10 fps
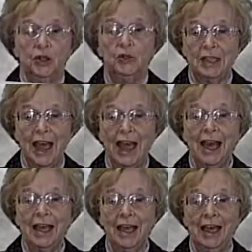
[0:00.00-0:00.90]
to
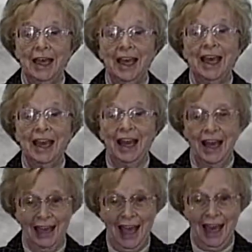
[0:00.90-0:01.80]
take it
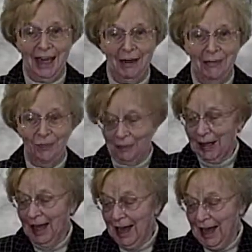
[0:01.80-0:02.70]
again.
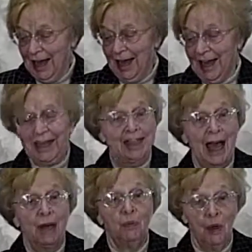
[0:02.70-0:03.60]
He
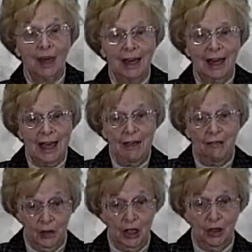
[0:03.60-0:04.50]
died willingly
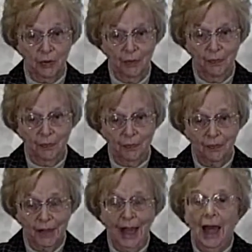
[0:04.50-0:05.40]
for you.
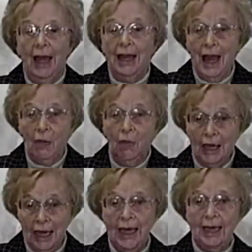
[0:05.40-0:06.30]
Now,
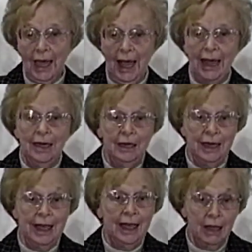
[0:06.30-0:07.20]
when he died,
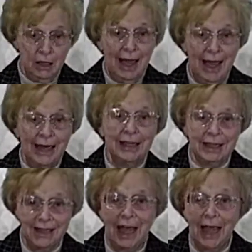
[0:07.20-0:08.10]
he had to
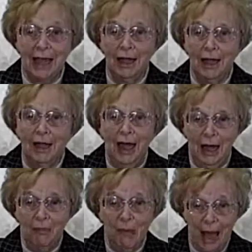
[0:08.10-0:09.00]
say,
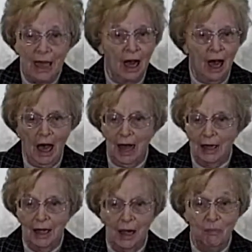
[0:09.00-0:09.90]
My
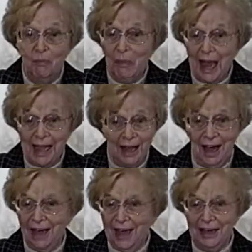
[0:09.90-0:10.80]
God, my
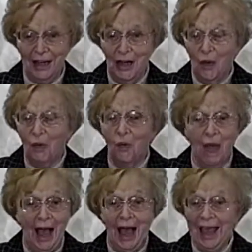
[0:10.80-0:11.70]
God,
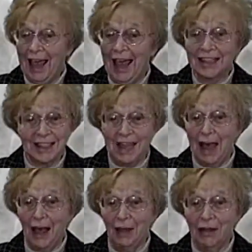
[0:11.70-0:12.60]
why hast
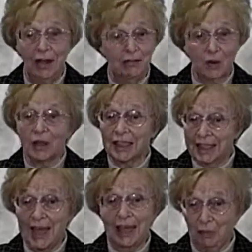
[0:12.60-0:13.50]
thou
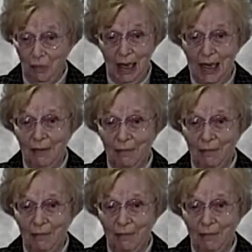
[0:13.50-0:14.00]
forsaken me.